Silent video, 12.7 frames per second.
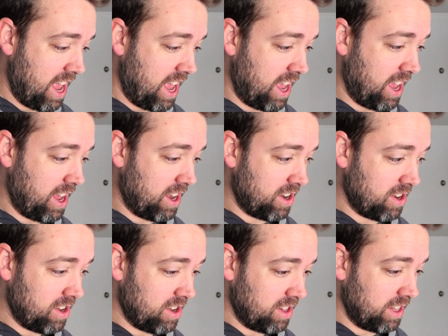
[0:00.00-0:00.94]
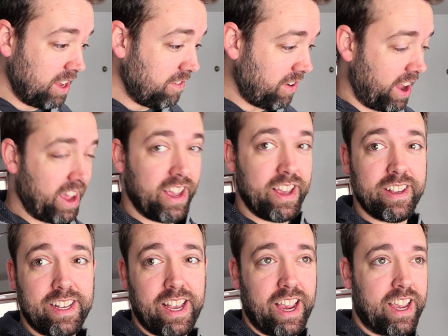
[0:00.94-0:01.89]
and Levi
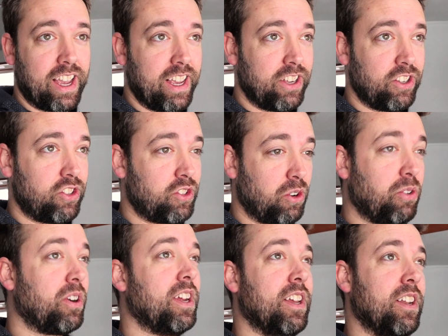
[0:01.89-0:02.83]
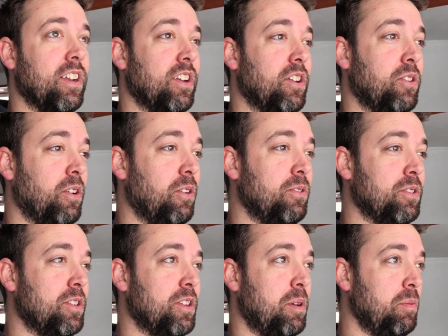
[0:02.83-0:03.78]
like a historian who
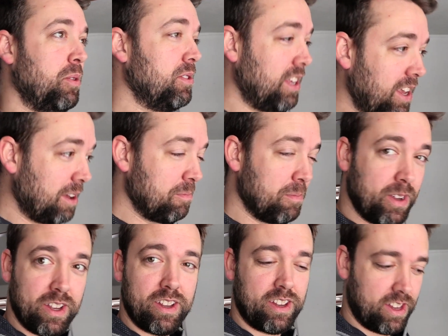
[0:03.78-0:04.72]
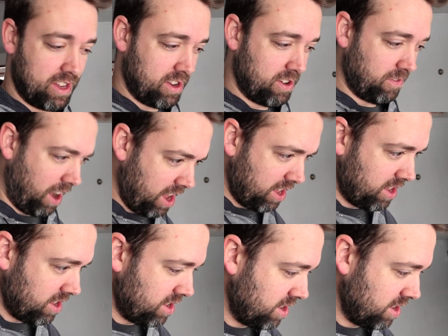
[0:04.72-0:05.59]
owns a museum, right?